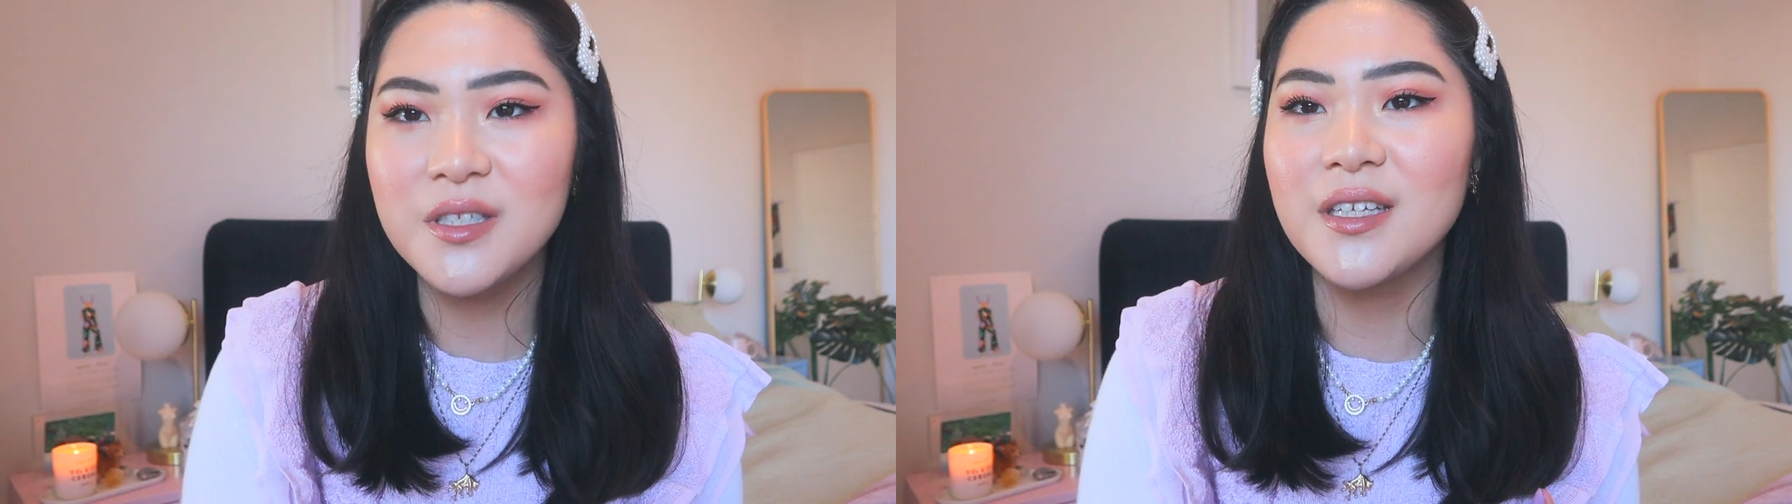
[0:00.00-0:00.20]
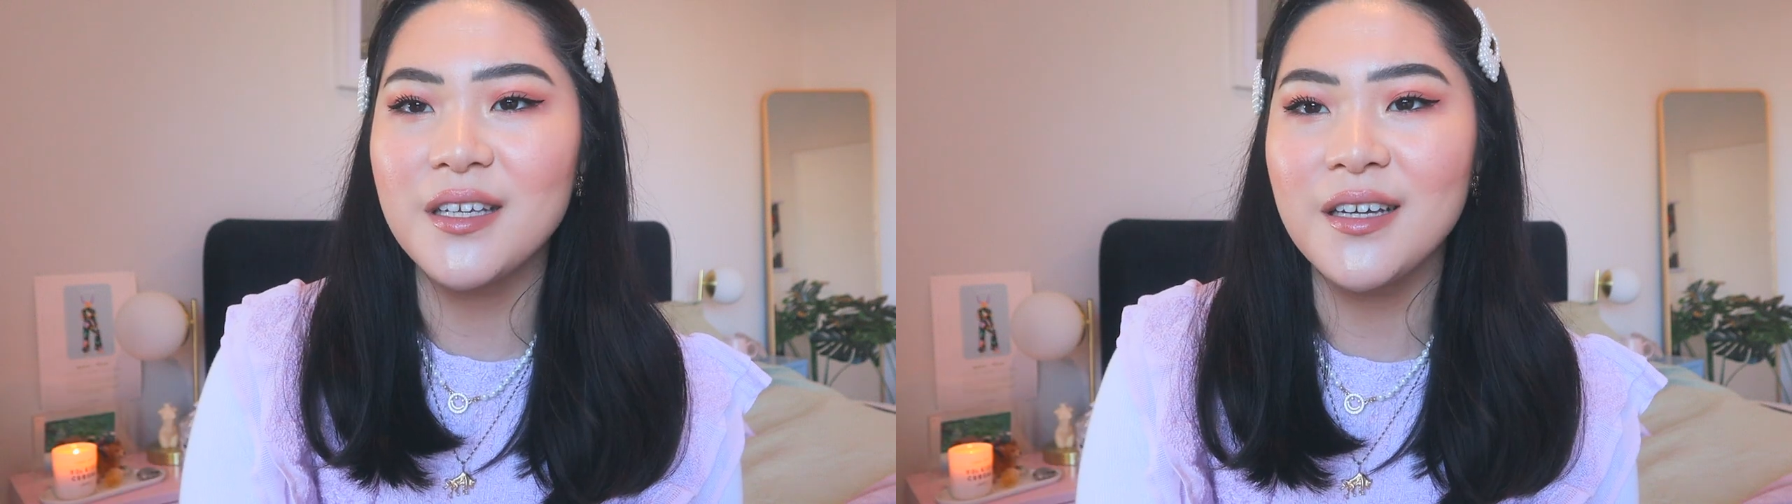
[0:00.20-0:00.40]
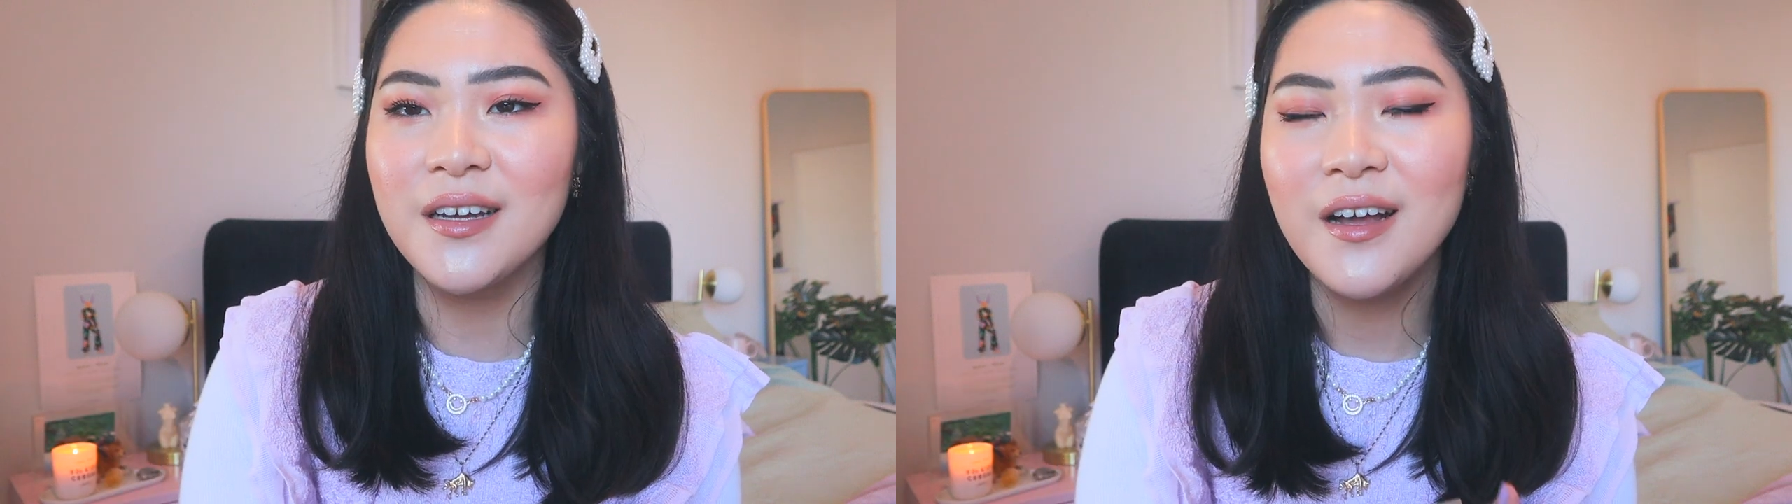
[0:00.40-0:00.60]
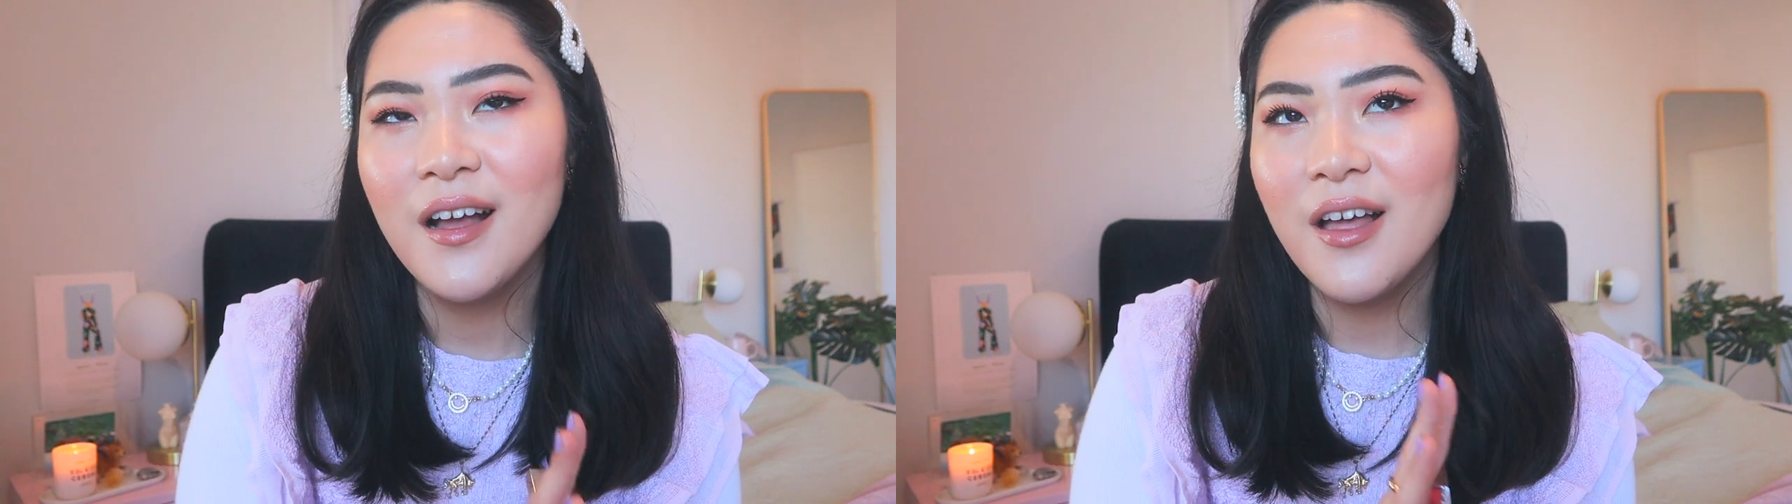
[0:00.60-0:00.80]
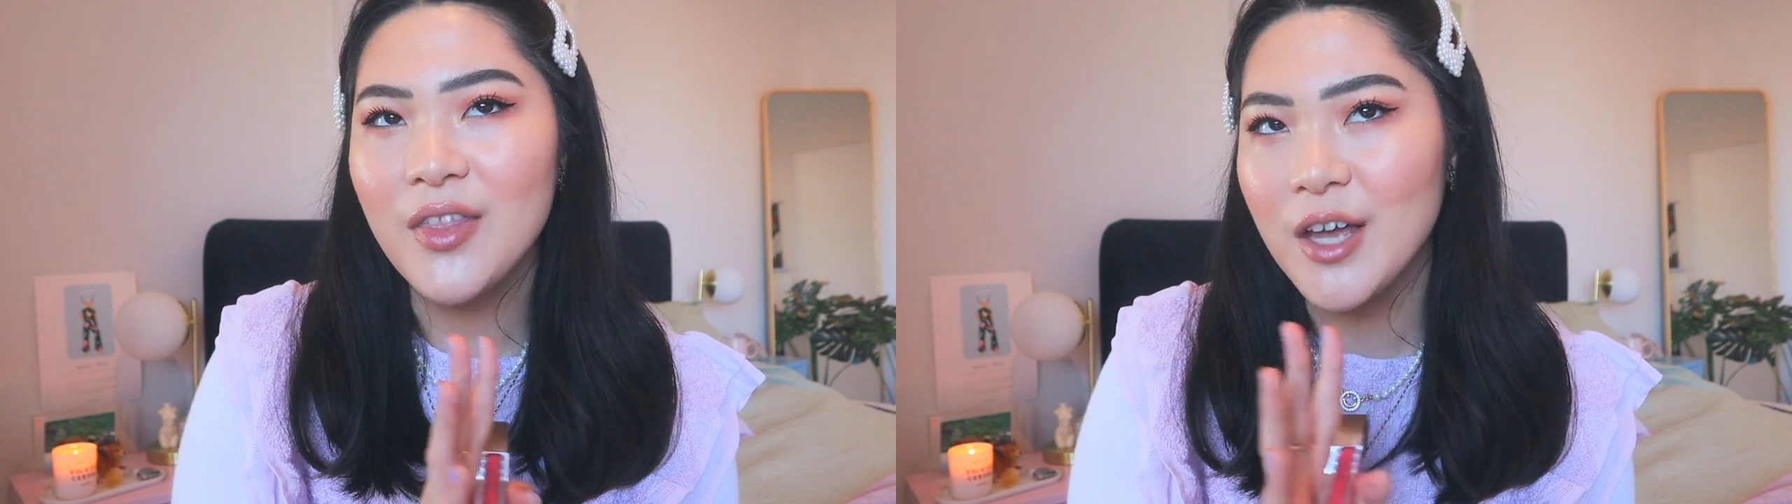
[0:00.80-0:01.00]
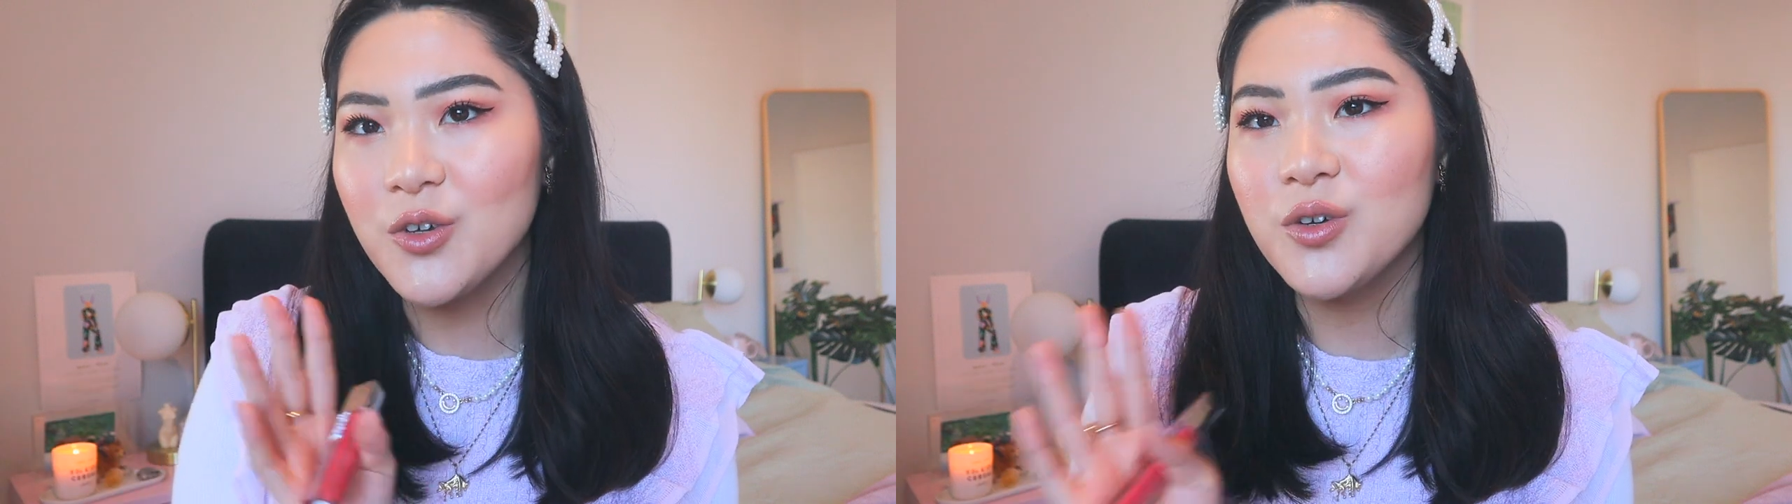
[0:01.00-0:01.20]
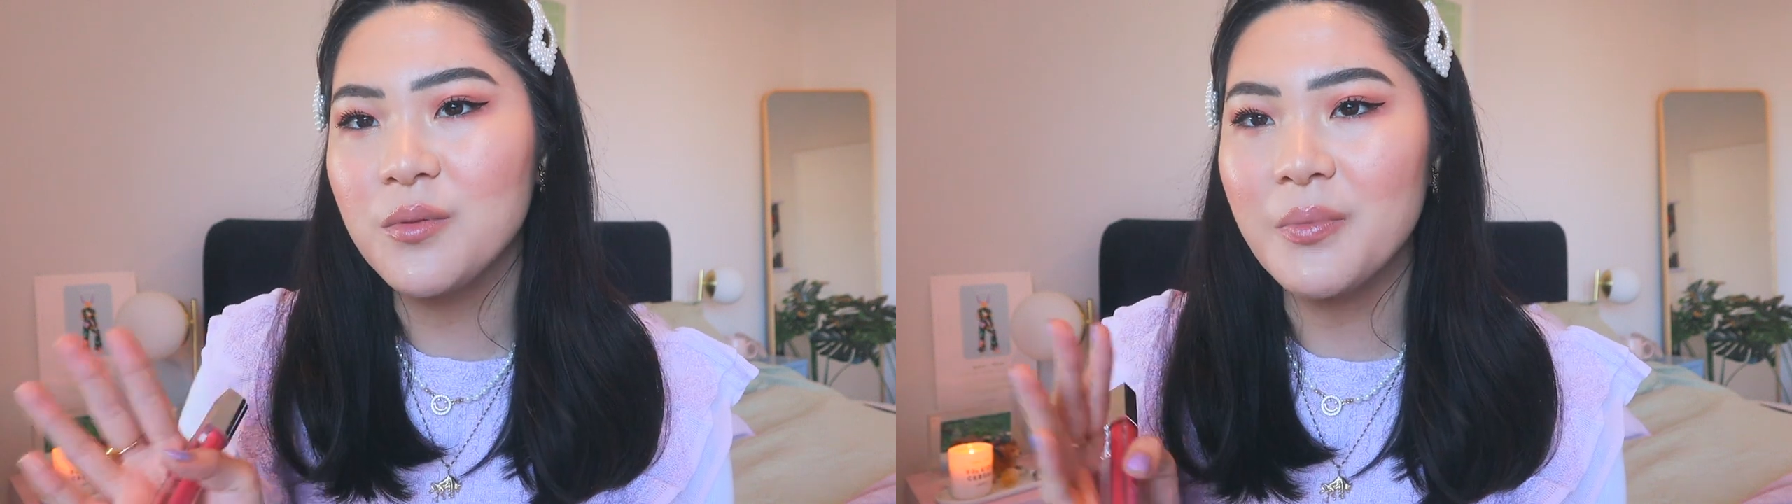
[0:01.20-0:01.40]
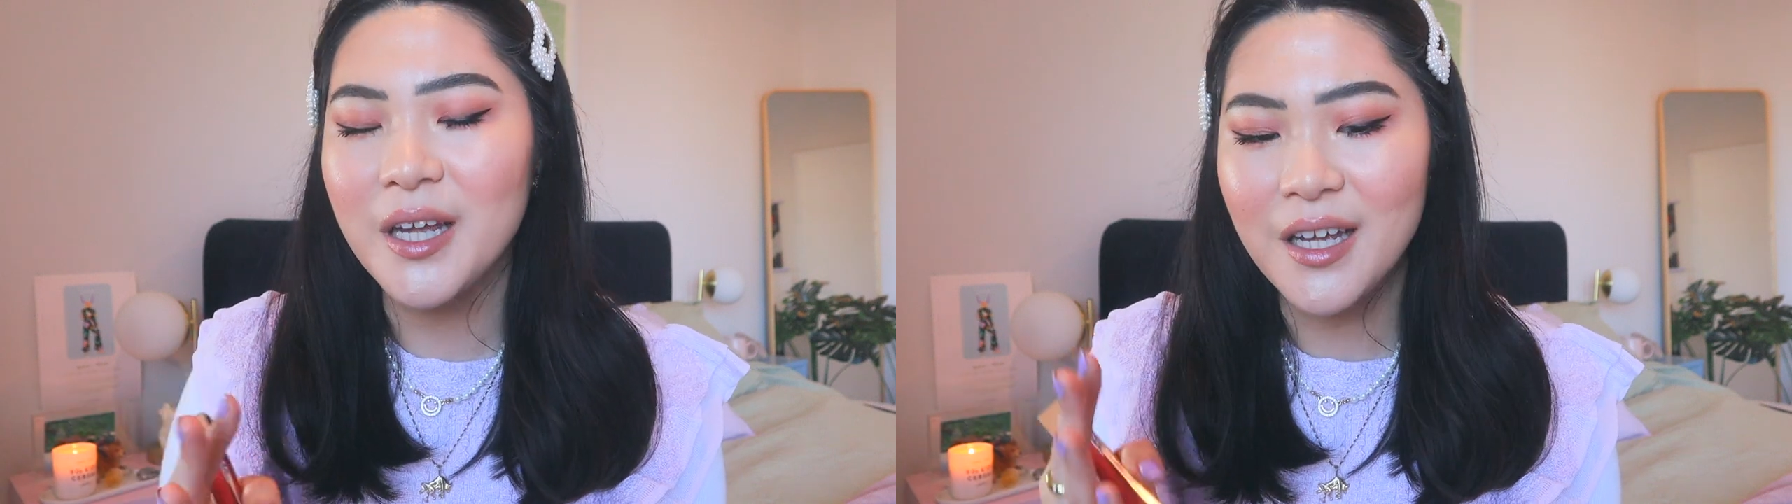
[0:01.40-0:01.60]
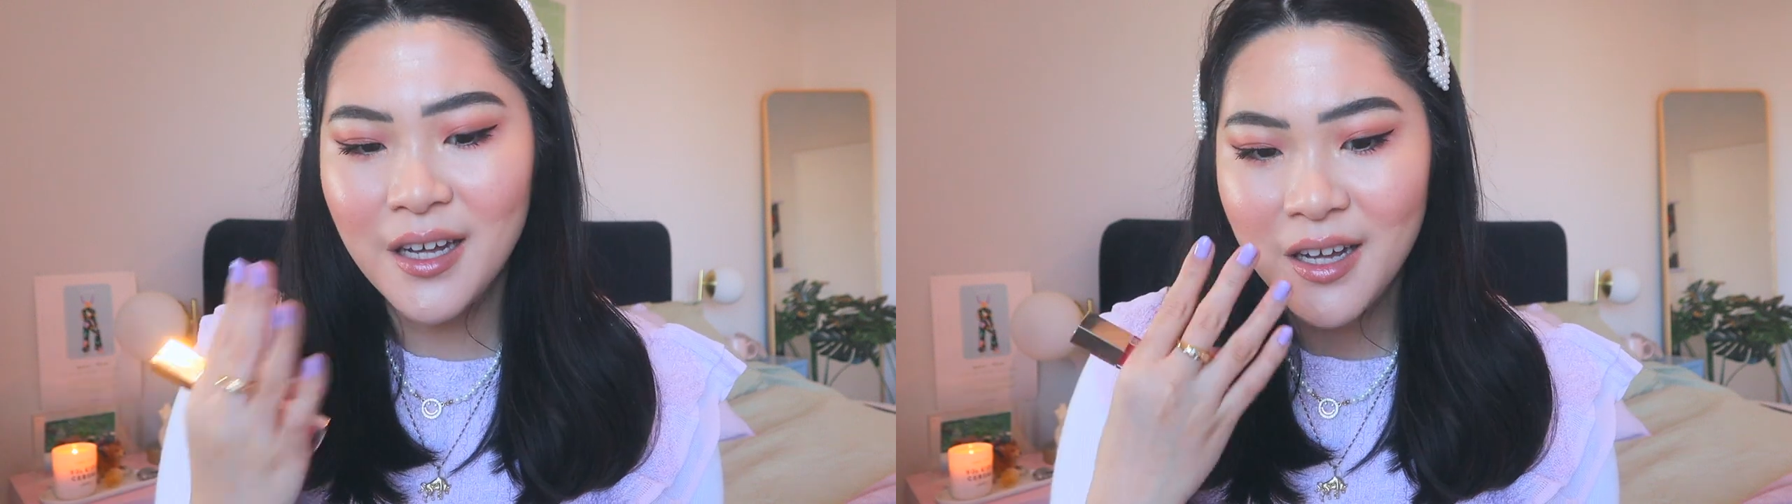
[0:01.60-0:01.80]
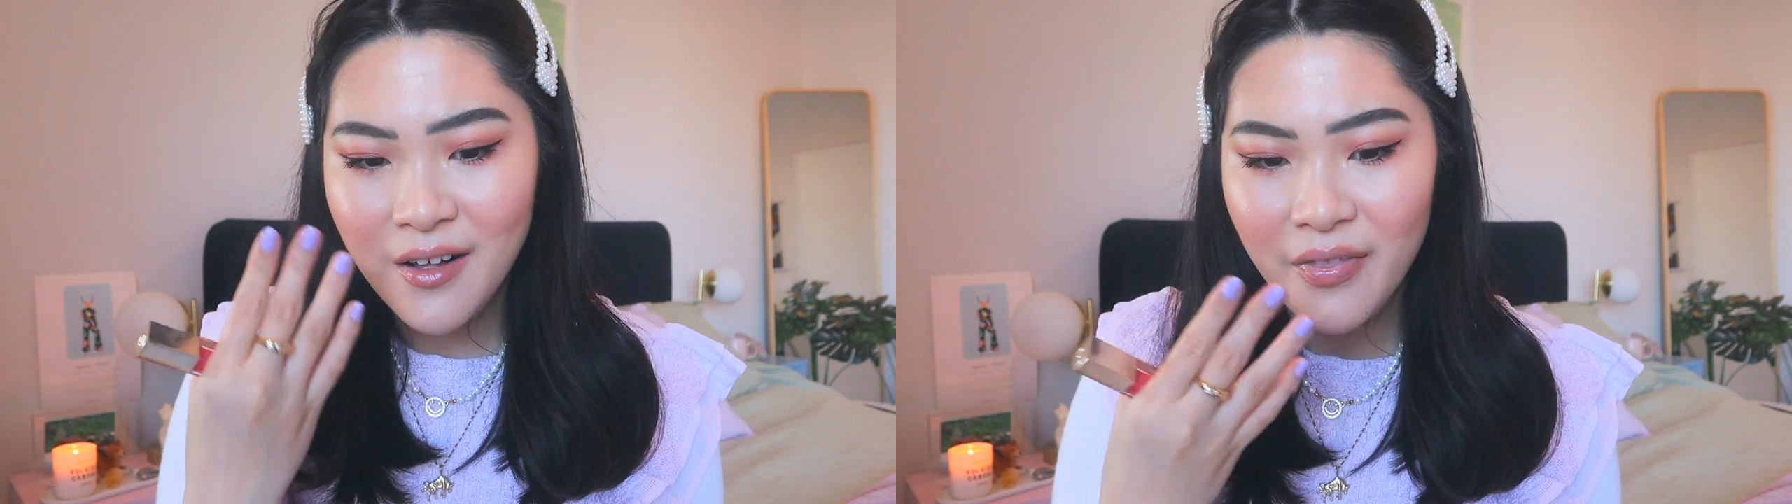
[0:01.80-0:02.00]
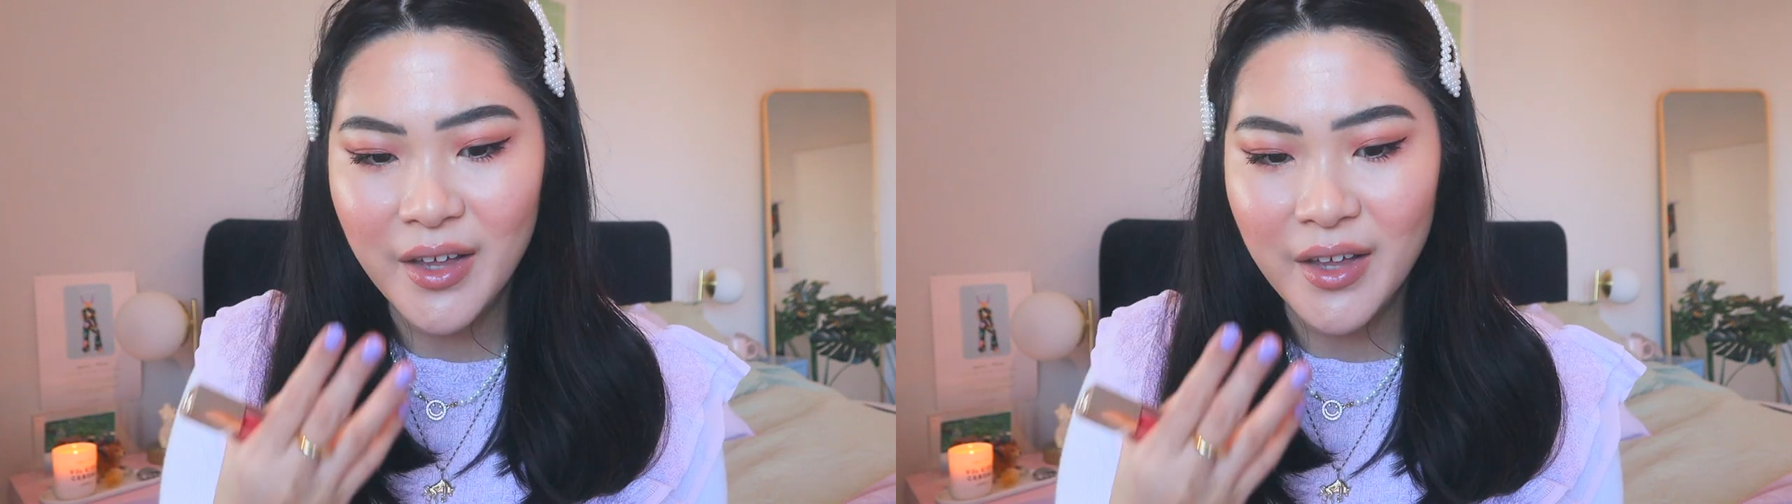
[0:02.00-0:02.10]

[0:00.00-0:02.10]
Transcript: sticky that you could be.